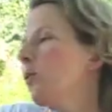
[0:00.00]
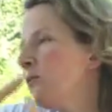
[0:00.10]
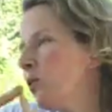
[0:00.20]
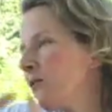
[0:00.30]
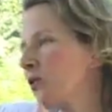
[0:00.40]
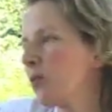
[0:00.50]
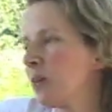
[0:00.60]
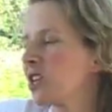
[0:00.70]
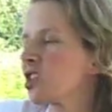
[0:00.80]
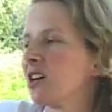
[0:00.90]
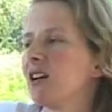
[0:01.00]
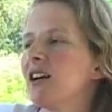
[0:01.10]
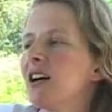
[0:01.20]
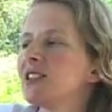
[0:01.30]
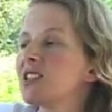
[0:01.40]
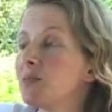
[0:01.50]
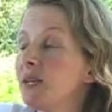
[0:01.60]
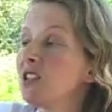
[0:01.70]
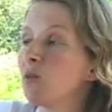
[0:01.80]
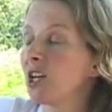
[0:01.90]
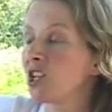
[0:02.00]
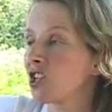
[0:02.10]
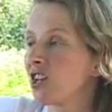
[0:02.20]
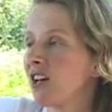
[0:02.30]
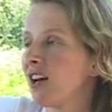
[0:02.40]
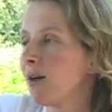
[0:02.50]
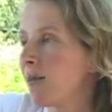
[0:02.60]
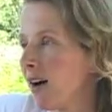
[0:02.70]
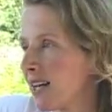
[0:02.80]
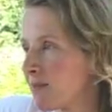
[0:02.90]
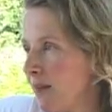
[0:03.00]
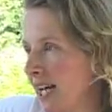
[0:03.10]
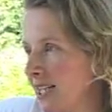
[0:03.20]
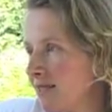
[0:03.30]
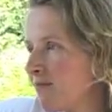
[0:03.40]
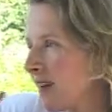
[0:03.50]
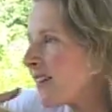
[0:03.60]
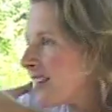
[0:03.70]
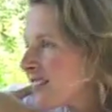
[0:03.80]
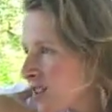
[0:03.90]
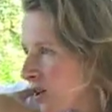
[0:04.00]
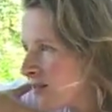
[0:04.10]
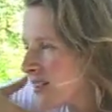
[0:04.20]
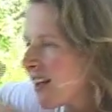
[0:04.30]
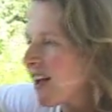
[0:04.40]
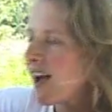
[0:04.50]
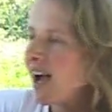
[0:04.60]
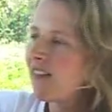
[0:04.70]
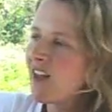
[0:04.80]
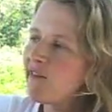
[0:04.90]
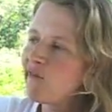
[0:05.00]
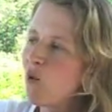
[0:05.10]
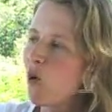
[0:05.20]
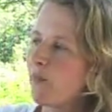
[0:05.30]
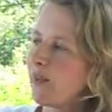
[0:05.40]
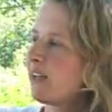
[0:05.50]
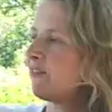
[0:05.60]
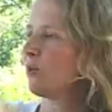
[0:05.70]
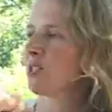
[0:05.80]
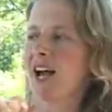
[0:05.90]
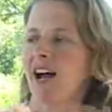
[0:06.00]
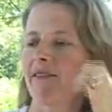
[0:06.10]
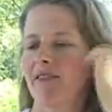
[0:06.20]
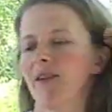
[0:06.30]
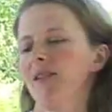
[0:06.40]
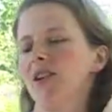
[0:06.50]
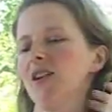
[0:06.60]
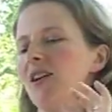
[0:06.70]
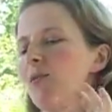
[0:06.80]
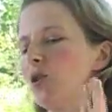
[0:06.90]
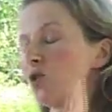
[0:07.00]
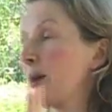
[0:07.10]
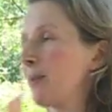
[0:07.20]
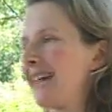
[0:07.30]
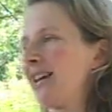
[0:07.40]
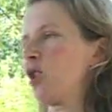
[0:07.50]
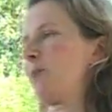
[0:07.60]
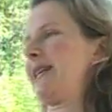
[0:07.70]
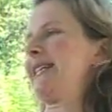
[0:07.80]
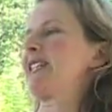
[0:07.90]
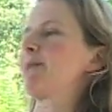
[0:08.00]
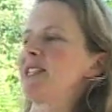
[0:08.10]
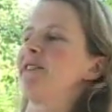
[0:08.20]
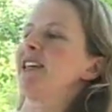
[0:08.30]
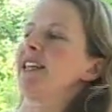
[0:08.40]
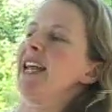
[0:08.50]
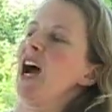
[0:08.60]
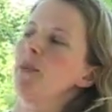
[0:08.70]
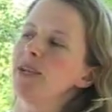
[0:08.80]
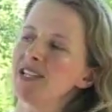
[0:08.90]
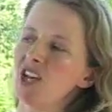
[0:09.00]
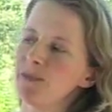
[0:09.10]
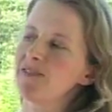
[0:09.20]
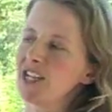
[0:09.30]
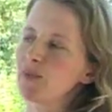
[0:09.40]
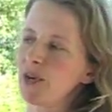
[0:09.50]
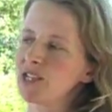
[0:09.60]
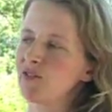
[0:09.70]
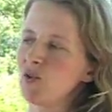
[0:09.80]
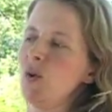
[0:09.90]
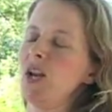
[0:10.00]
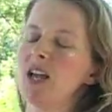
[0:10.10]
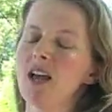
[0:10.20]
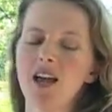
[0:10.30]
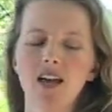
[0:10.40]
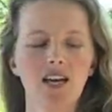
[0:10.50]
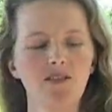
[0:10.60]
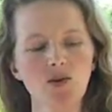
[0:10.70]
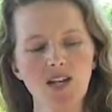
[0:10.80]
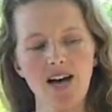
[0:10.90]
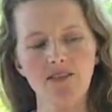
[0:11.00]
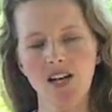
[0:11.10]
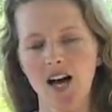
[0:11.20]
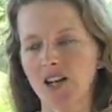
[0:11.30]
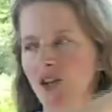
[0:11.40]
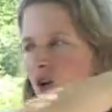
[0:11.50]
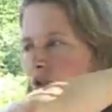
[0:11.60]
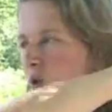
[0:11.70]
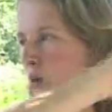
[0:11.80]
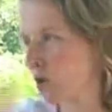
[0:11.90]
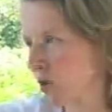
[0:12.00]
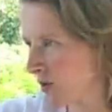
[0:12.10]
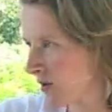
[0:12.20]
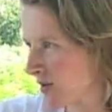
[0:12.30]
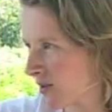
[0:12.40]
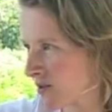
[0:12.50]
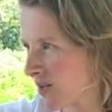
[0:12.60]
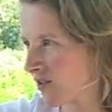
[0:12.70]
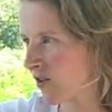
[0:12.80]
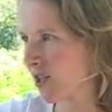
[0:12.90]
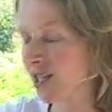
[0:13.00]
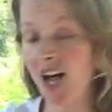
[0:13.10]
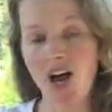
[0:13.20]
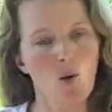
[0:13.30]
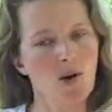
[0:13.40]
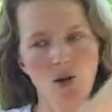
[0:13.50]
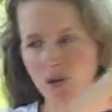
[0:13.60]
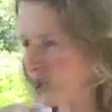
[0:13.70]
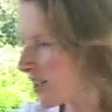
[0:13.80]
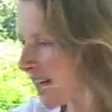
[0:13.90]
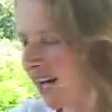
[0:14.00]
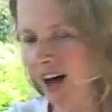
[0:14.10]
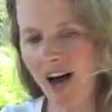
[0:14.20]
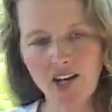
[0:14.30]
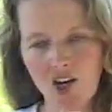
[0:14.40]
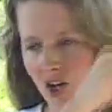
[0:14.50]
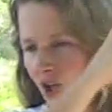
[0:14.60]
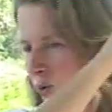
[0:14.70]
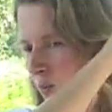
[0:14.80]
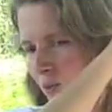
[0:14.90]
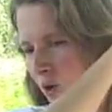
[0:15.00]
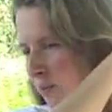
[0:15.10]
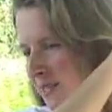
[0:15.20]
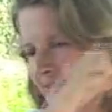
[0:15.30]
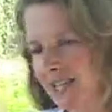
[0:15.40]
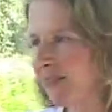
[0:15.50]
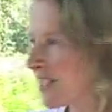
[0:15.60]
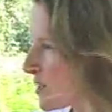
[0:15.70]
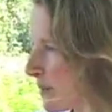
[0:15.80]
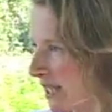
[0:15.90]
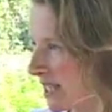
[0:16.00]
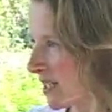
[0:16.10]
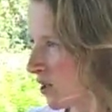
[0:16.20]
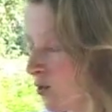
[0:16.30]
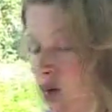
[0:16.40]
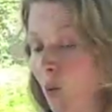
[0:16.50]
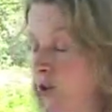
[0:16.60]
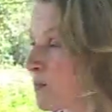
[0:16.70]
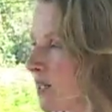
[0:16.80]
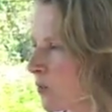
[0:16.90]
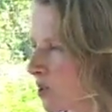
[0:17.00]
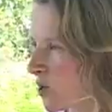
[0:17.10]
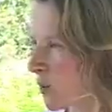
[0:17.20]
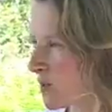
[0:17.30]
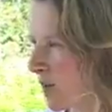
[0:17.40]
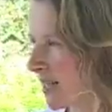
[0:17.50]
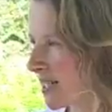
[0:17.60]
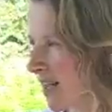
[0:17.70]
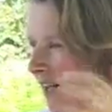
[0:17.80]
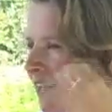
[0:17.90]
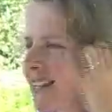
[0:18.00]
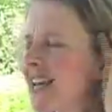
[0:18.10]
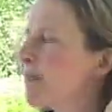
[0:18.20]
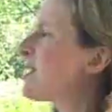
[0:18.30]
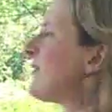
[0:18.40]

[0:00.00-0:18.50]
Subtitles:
will move through a picture at the speed at which a mark is made. I think so. And therefore, if you were to have, we're not talking about botanical painting specifically now, but in terms of an expressive drawing, if you were to have a line that goes whoosh, straight through it, when you look at that line, you perceive its speed. You know what speed at which it was made. The same as